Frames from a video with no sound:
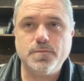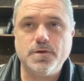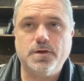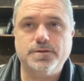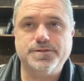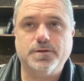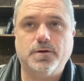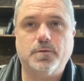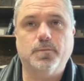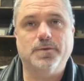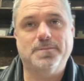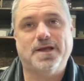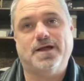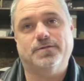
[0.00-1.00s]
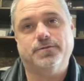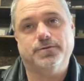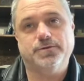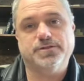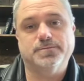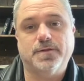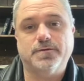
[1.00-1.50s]
And so I went back out to do
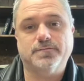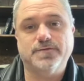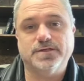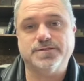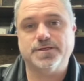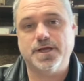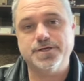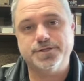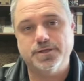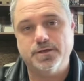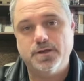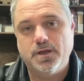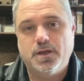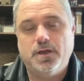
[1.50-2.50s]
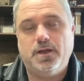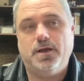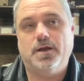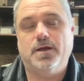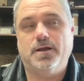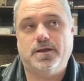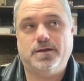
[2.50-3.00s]
some other investigation,
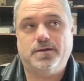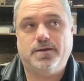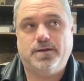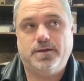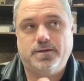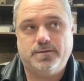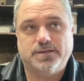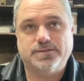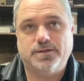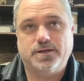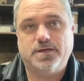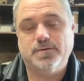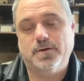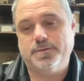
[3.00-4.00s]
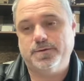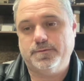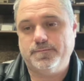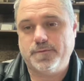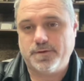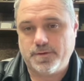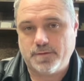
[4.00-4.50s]
and again, that's going to come up
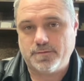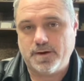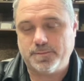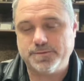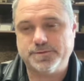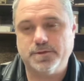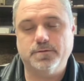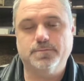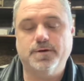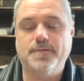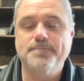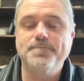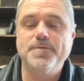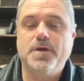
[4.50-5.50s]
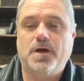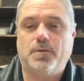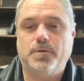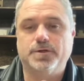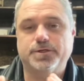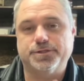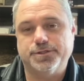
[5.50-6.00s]
in another episode. But I
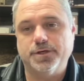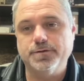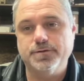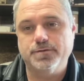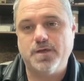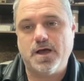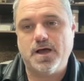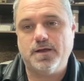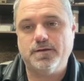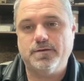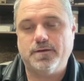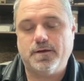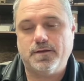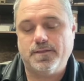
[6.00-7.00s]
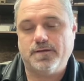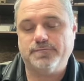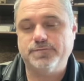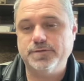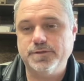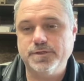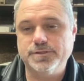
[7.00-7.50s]
wanted to show you that
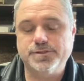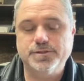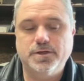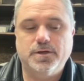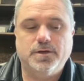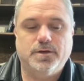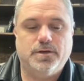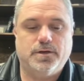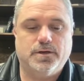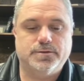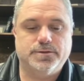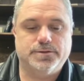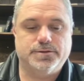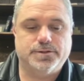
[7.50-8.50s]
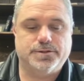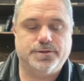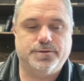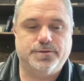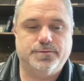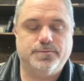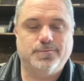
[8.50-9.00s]
footage, just to show
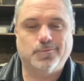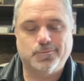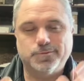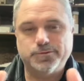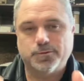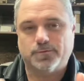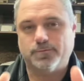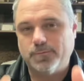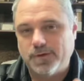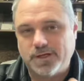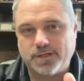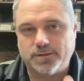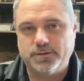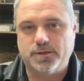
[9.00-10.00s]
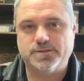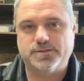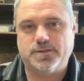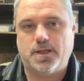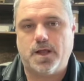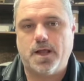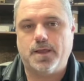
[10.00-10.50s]
you sort of what it looks
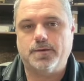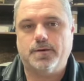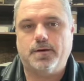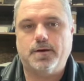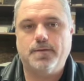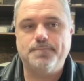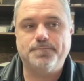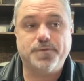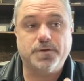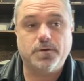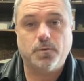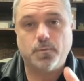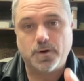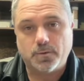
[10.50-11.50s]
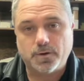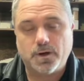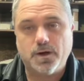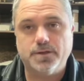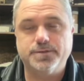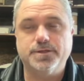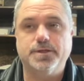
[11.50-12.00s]
like, where we're
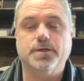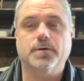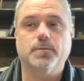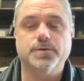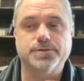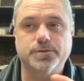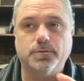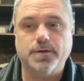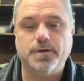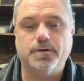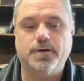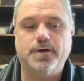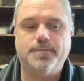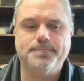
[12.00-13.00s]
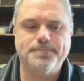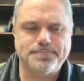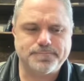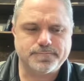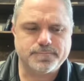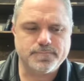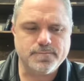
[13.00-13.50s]
hunting and what's going on,
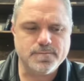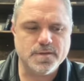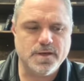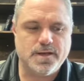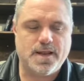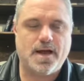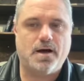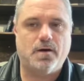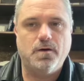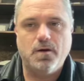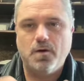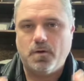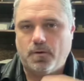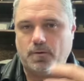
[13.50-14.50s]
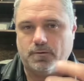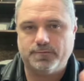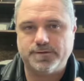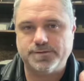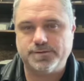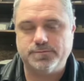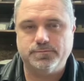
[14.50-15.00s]
and how all of
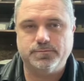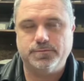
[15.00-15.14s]
this,